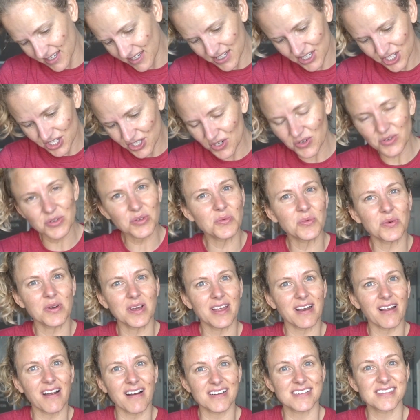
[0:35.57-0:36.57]
gonna show you
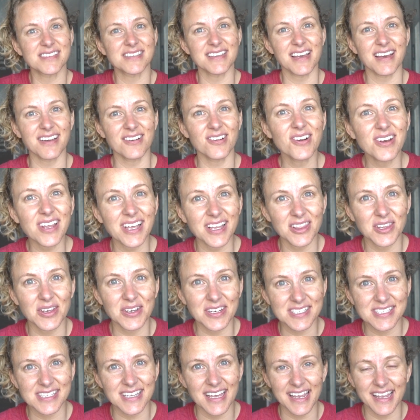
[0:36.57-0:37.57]
what our Saturday
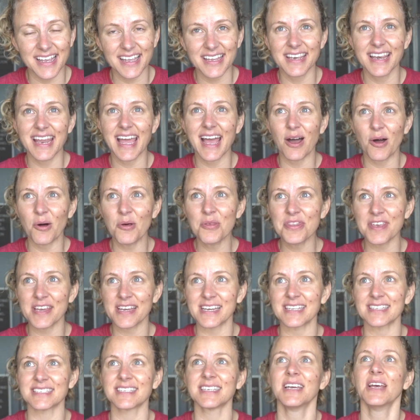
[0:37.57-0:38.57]
looks like now
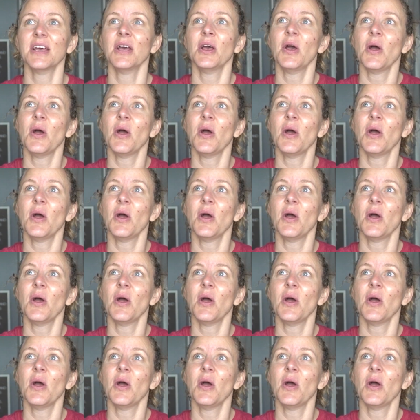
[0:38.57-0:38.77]
that